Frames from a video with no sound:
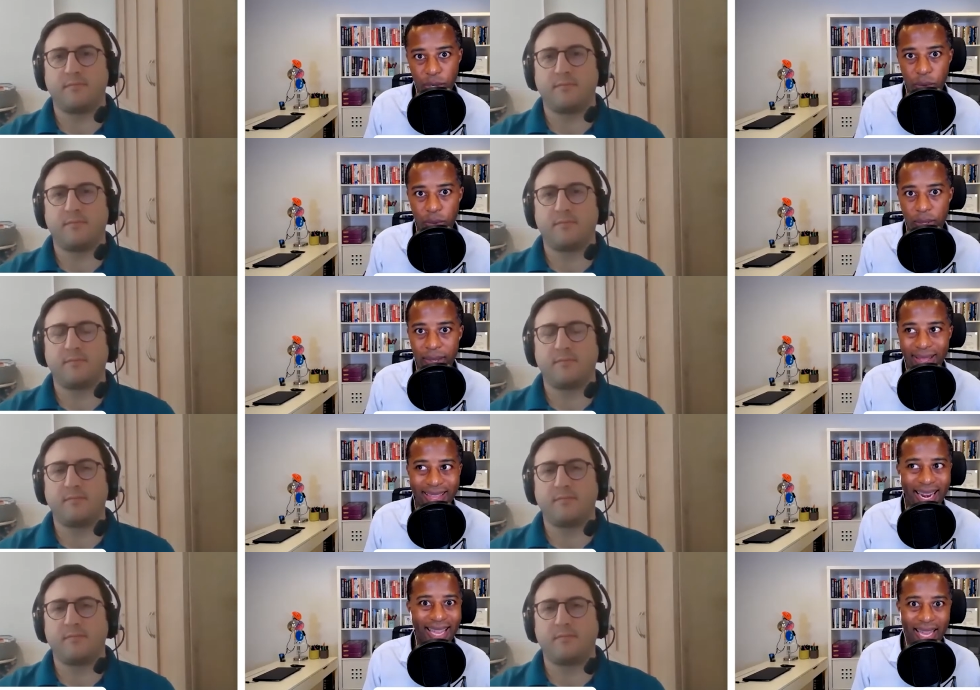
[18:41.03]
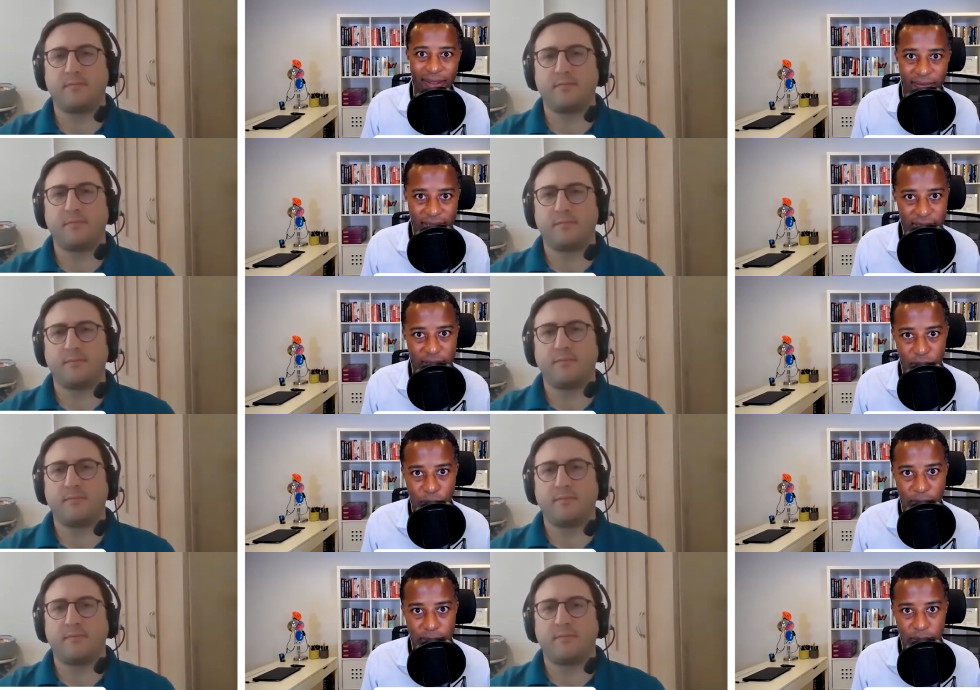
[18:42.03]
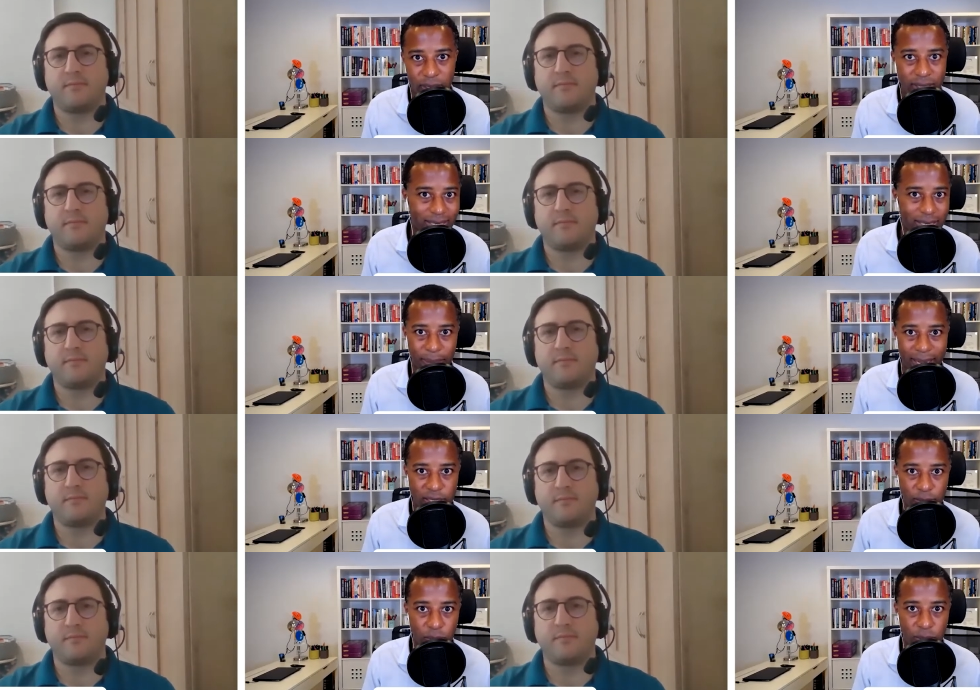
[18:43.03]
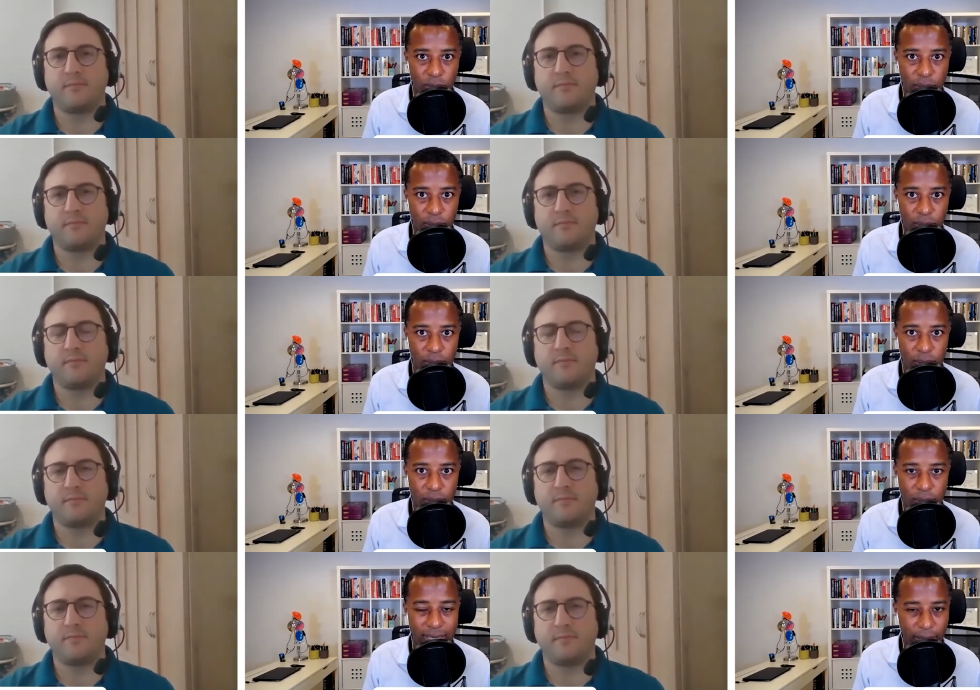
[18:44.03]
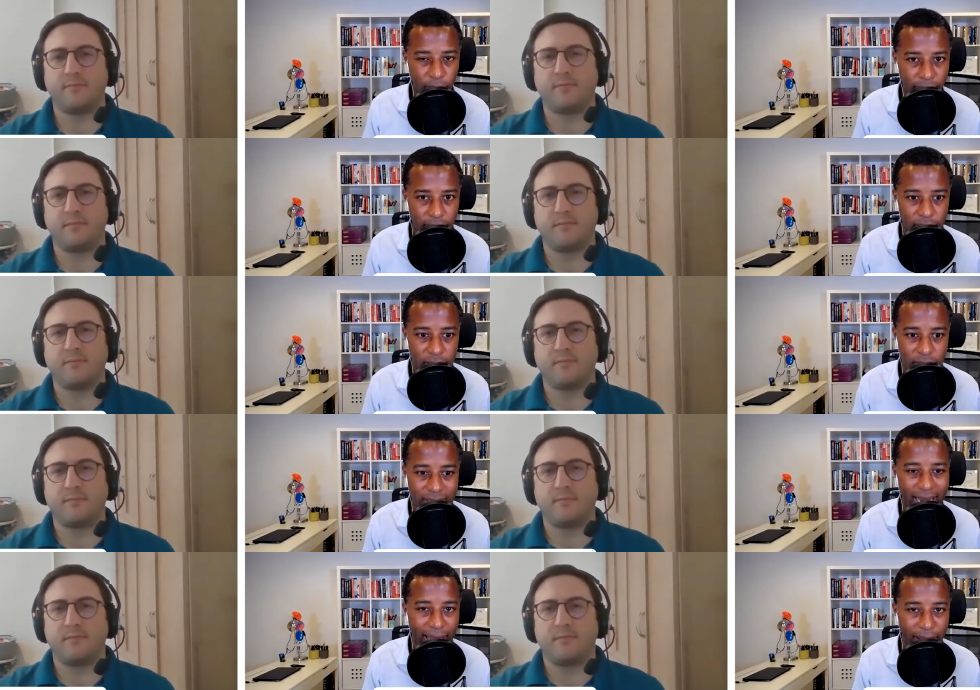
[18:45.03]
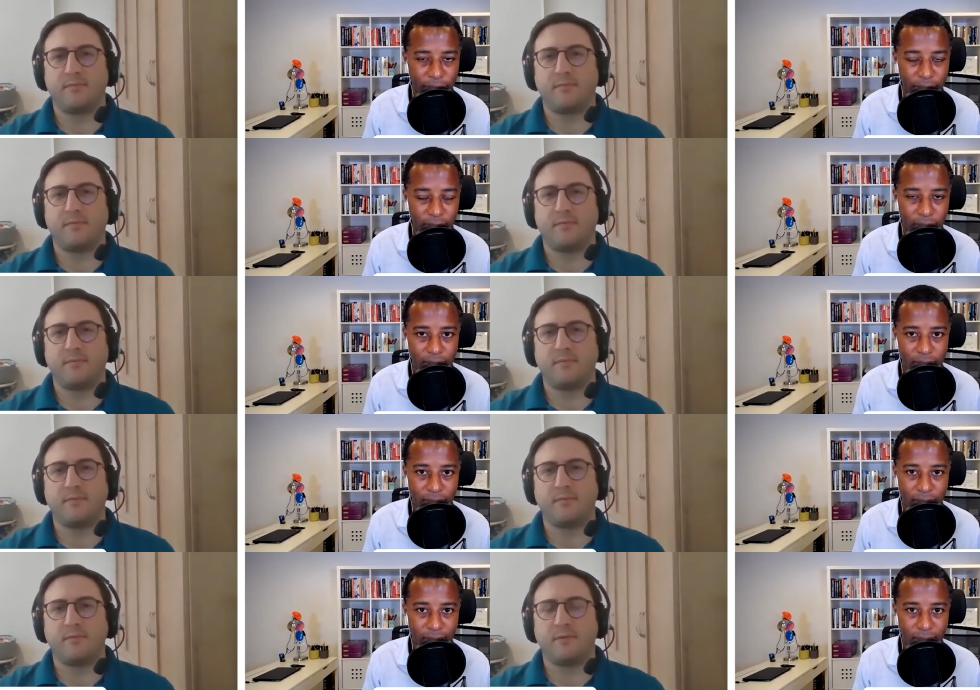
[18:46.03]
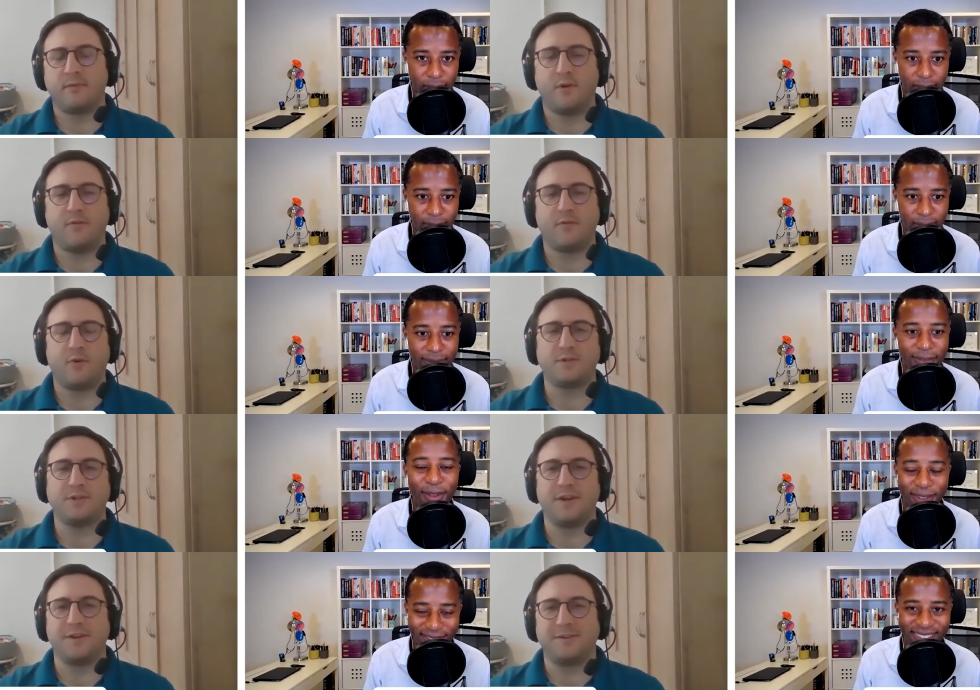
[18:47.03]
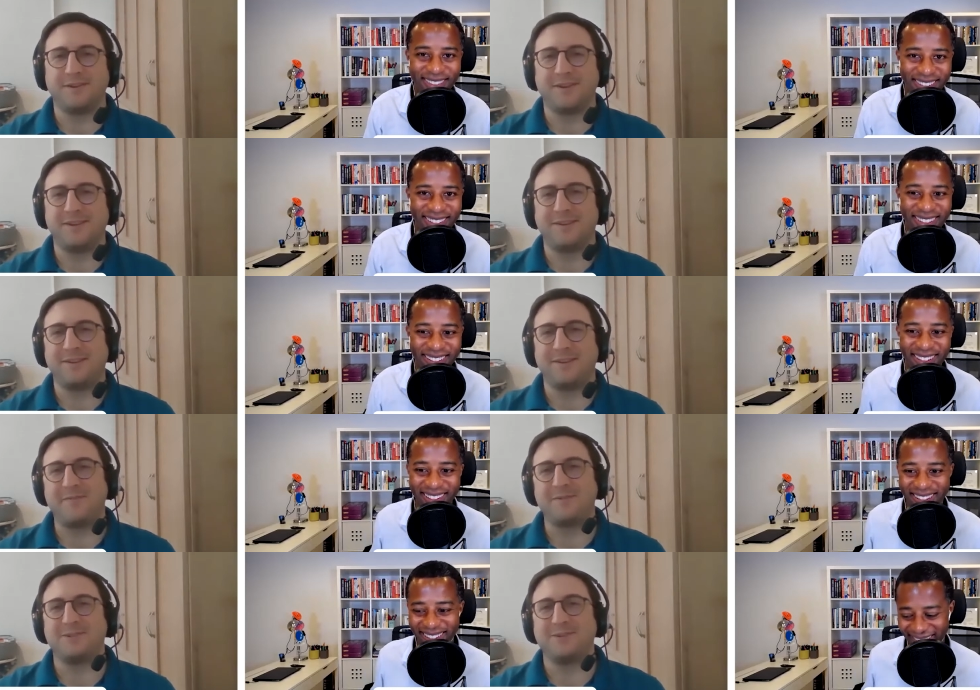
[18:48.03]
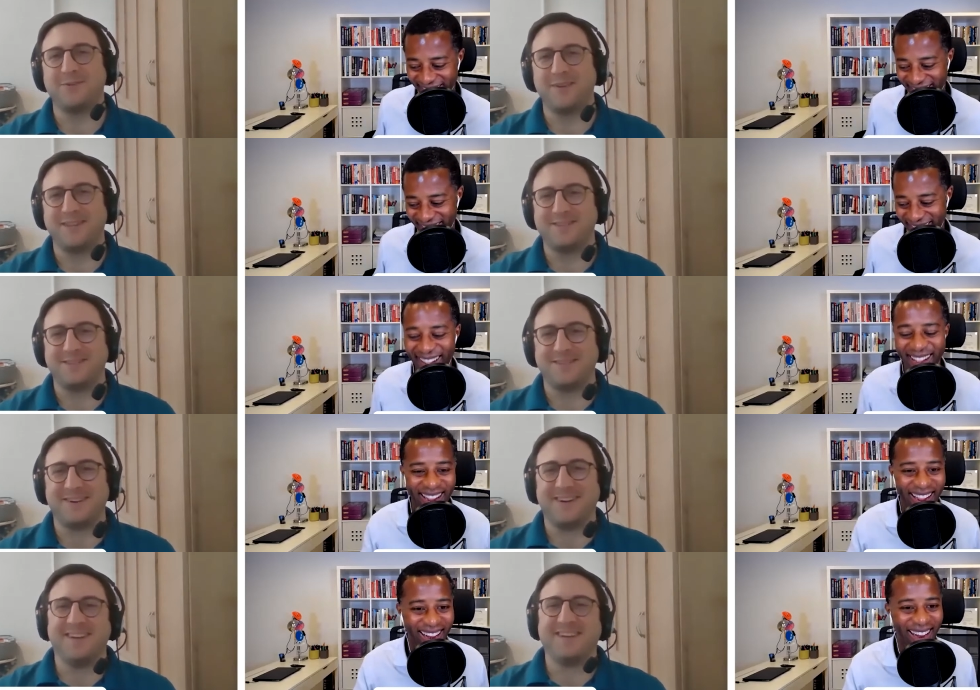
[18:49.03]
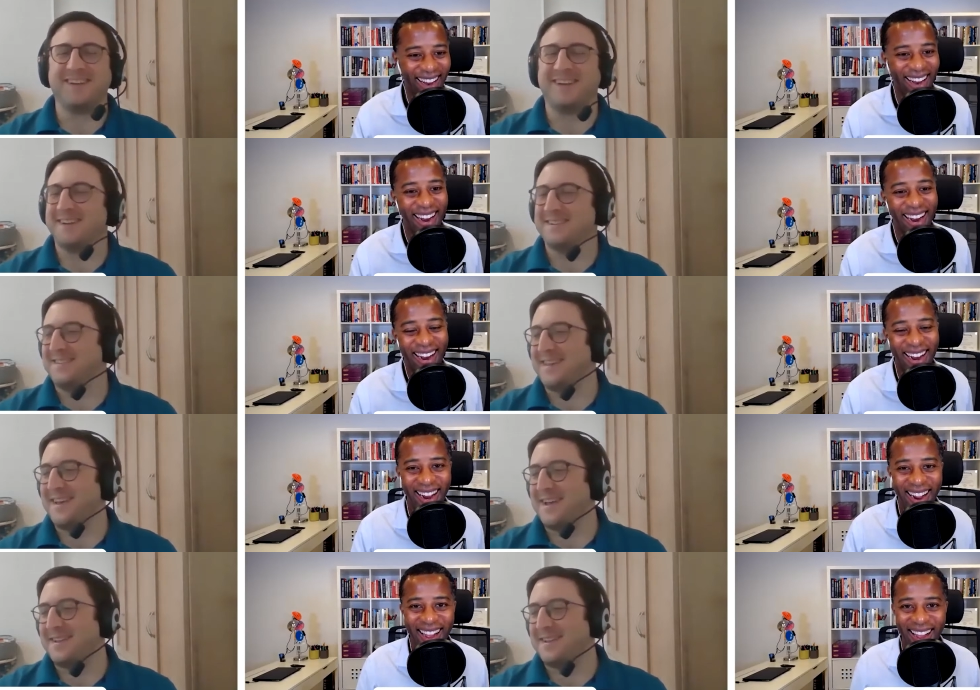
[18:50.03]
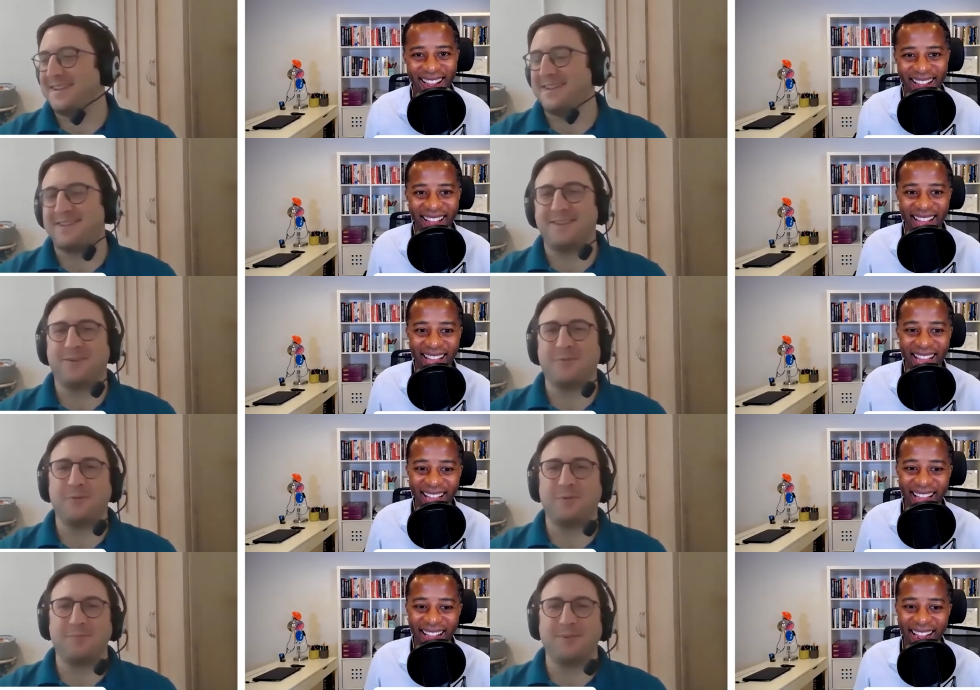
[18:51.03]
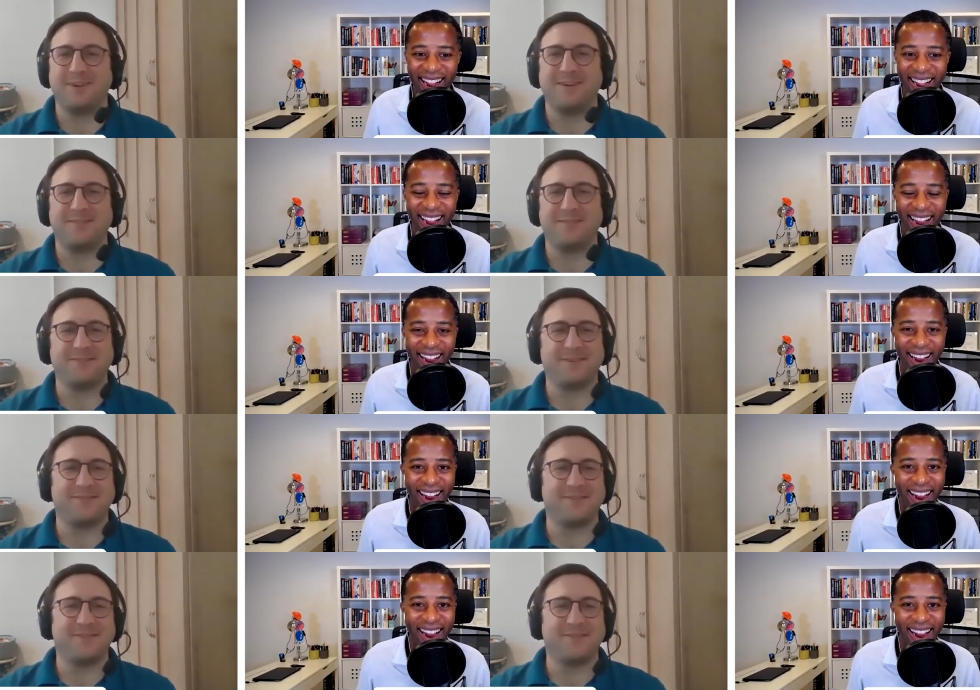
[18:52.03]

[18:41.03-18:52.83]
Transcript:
Speaker 1: told that I can't invest in the U.S. because it's impossible. Is that correct? Is that accurate?
Speaker 2: No, of course not. And obviously, you know the answer uh, to that. And you know we wouldn't be here if if, uh,